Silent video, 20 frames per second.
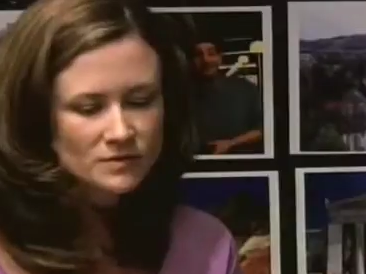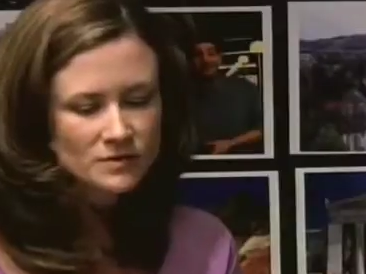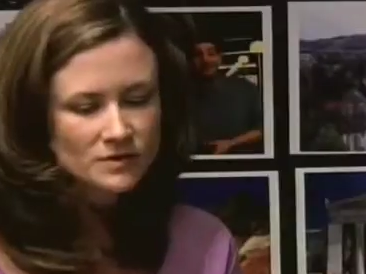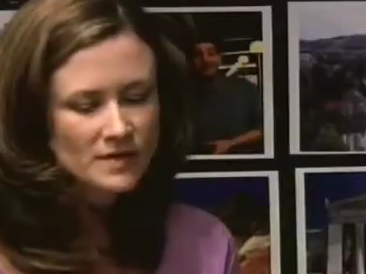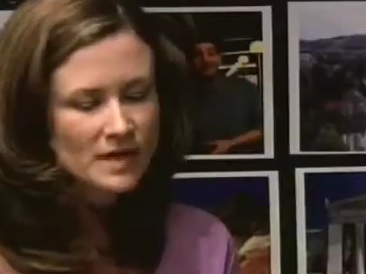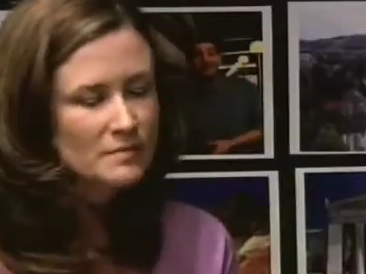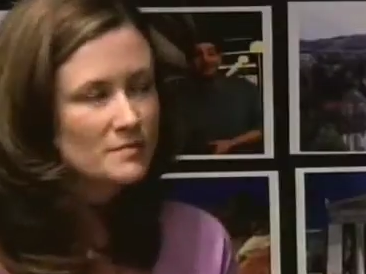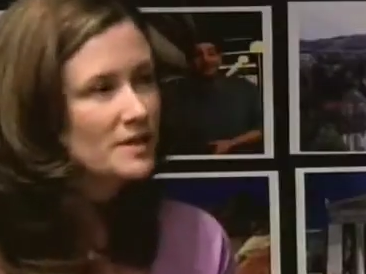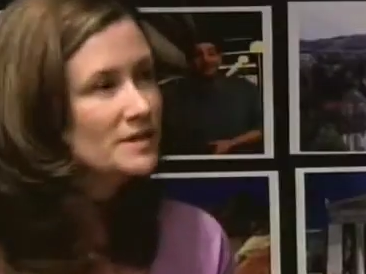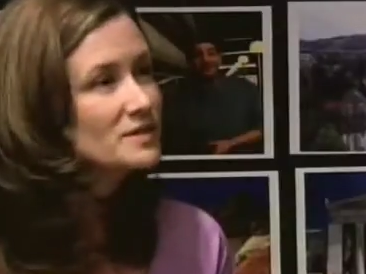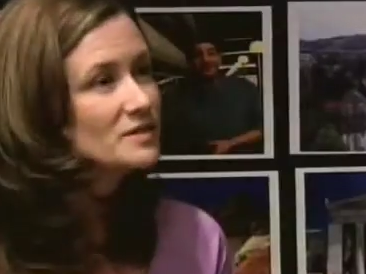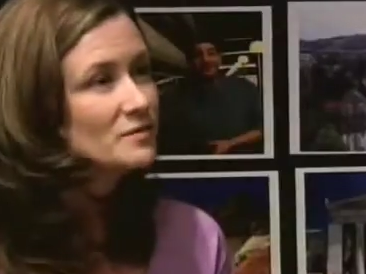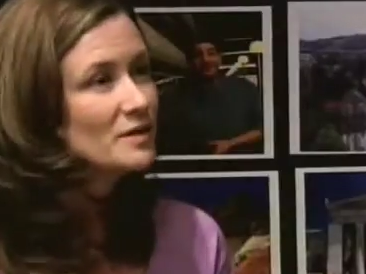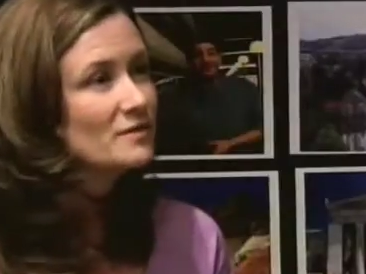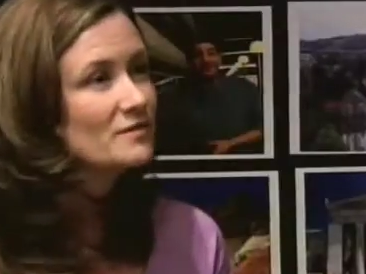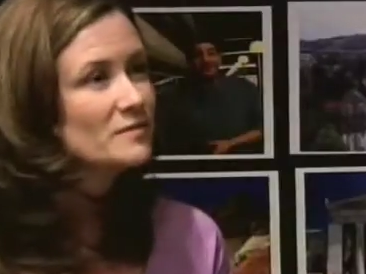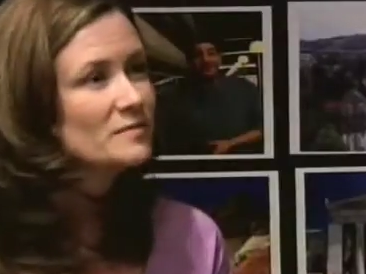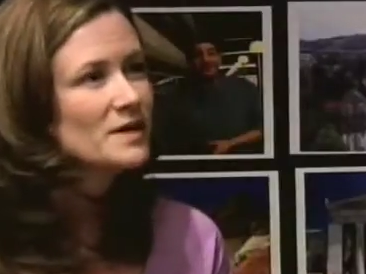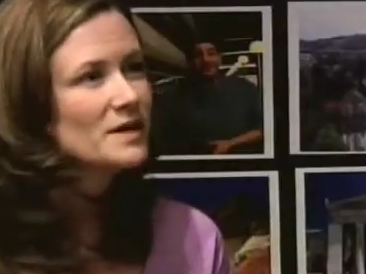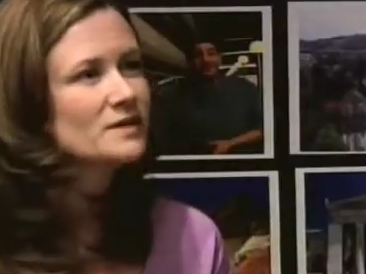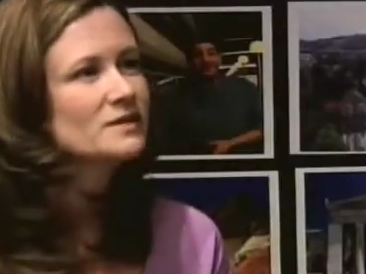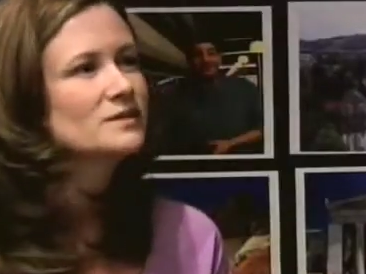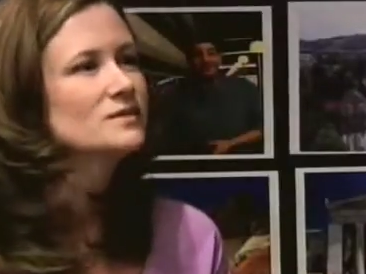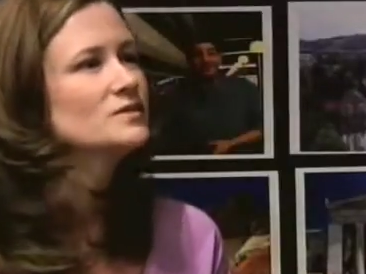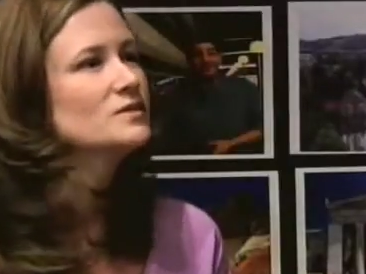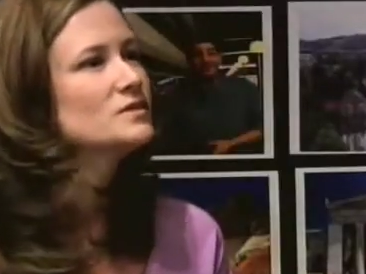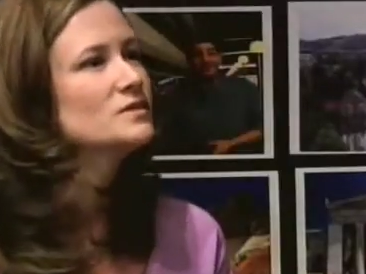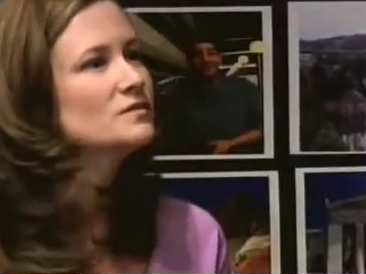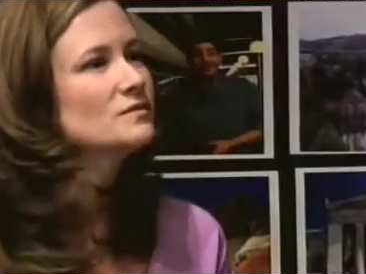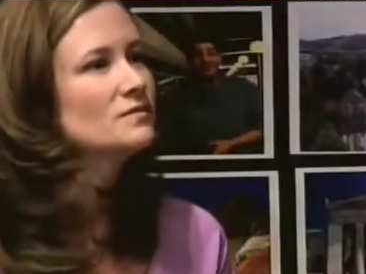10 minutes away from there, and
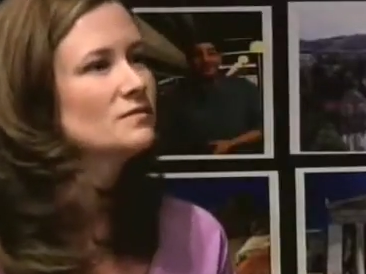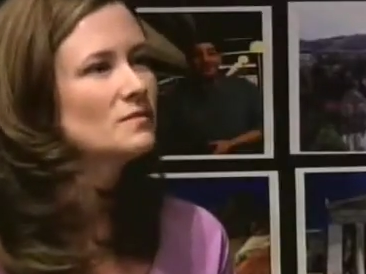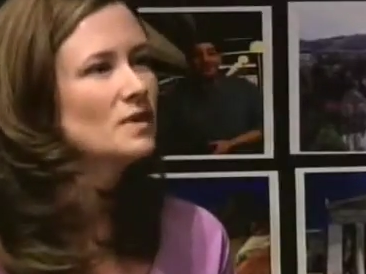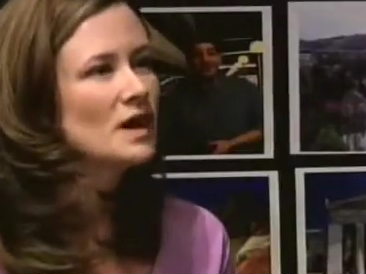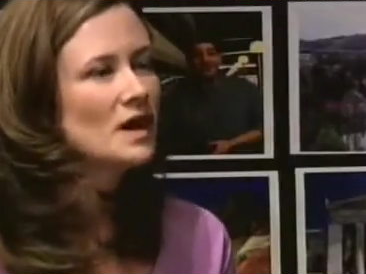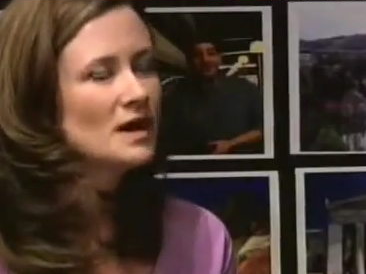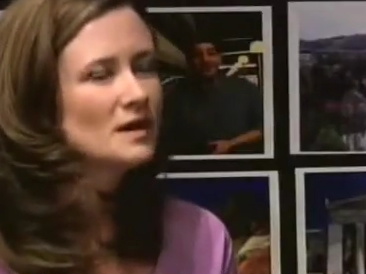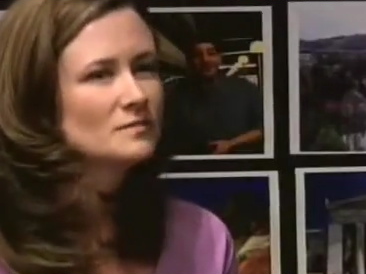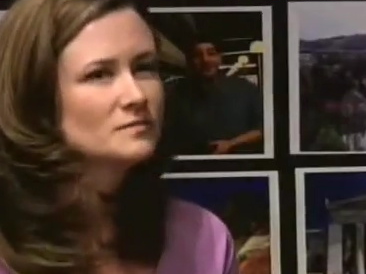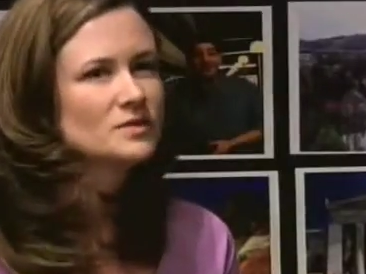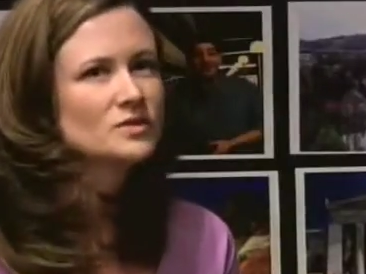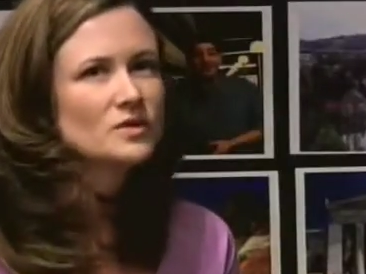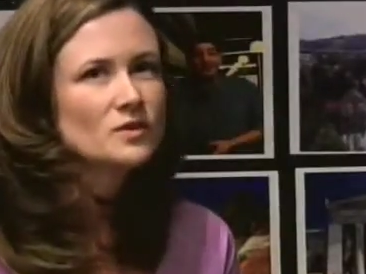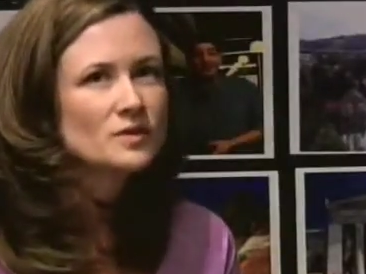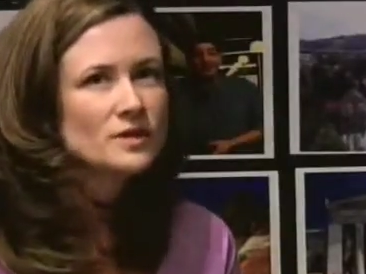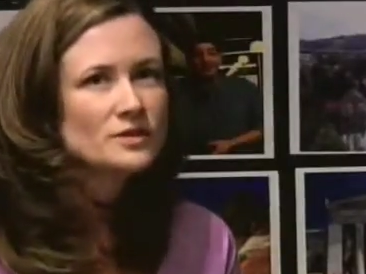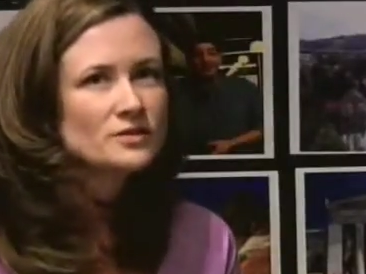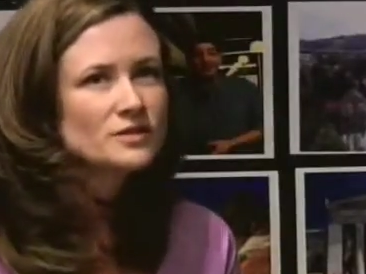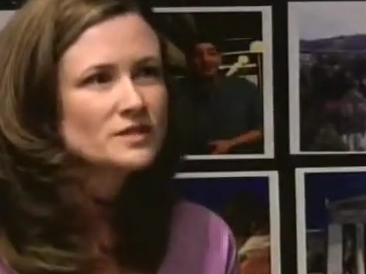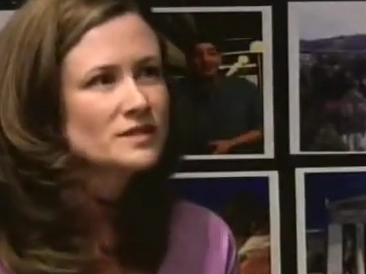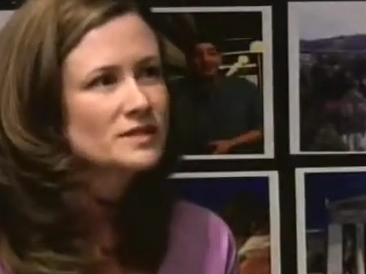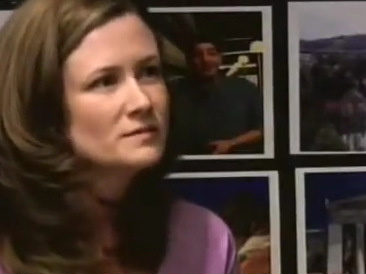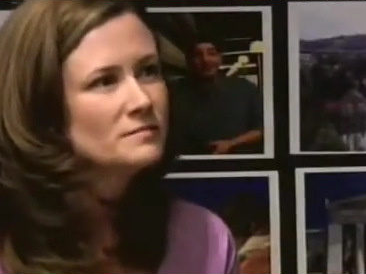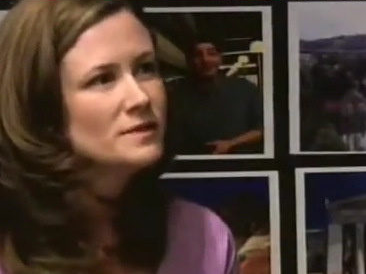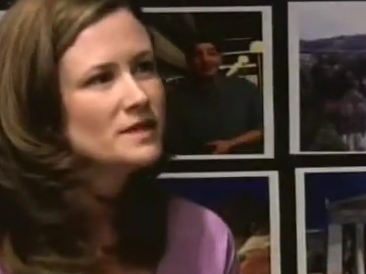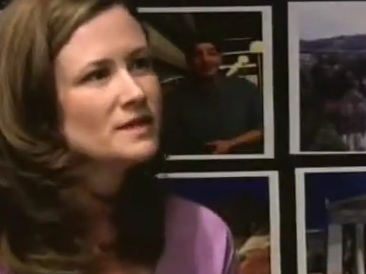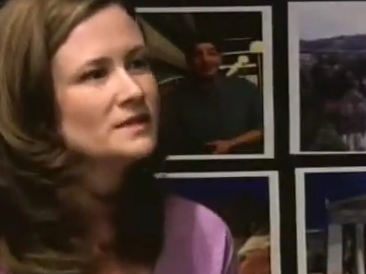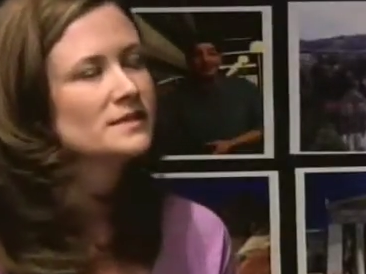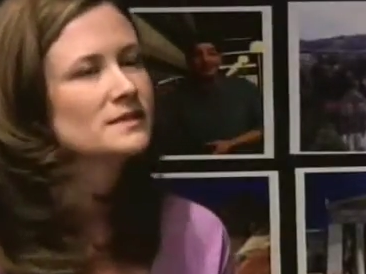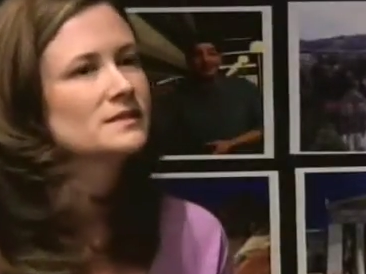it's so interesting
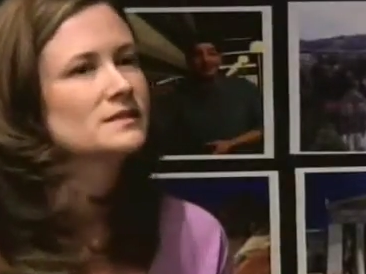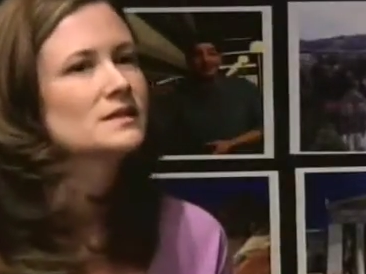because